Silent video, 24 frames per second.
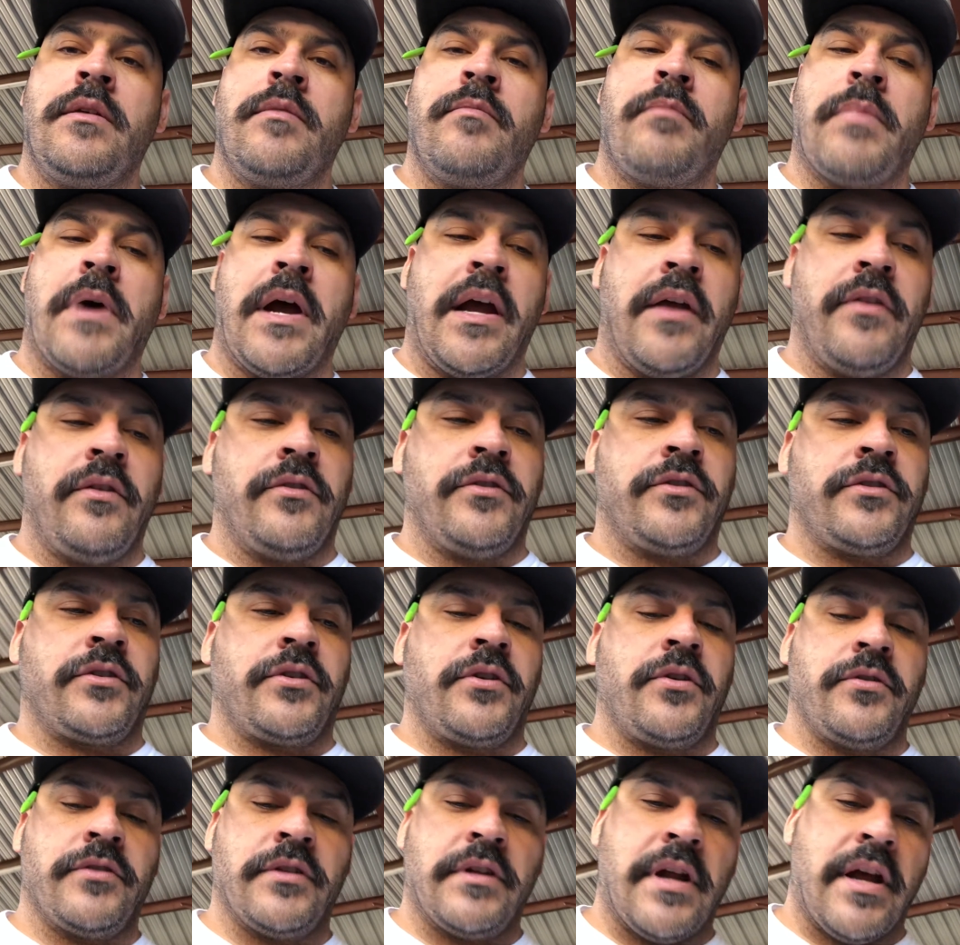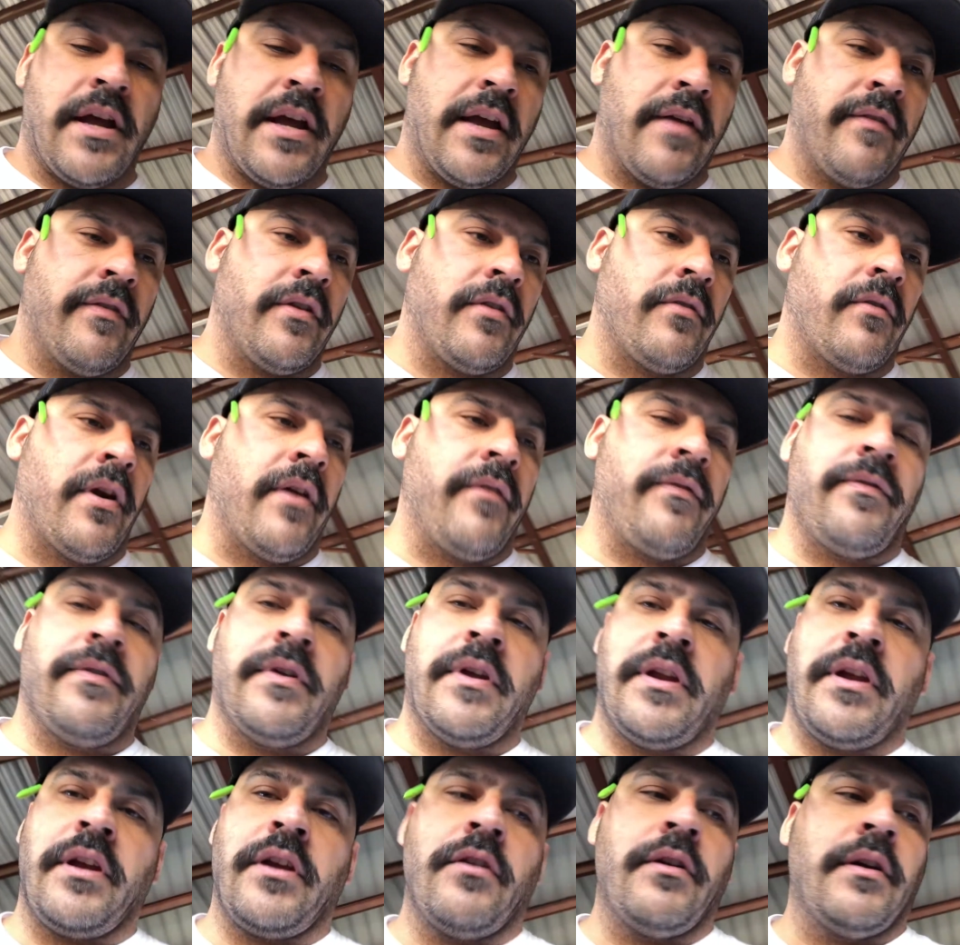buying those screws and not having the right
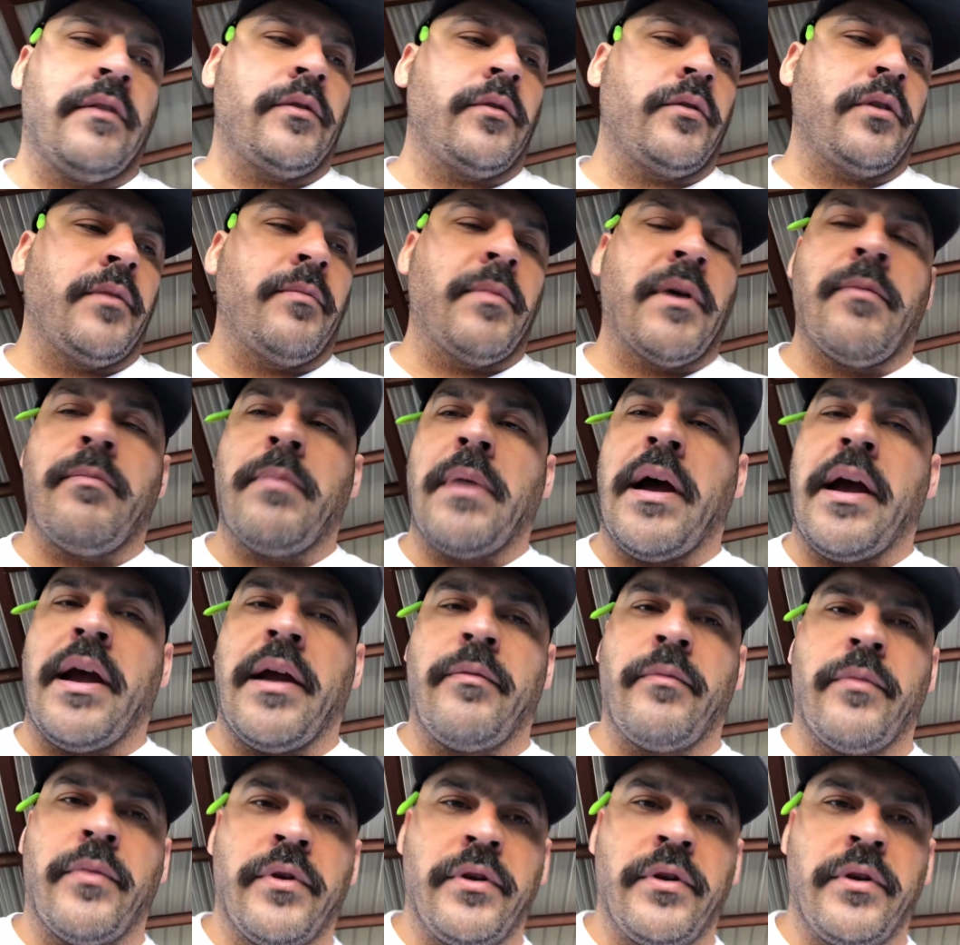fitting, you don't have to worry about buying one.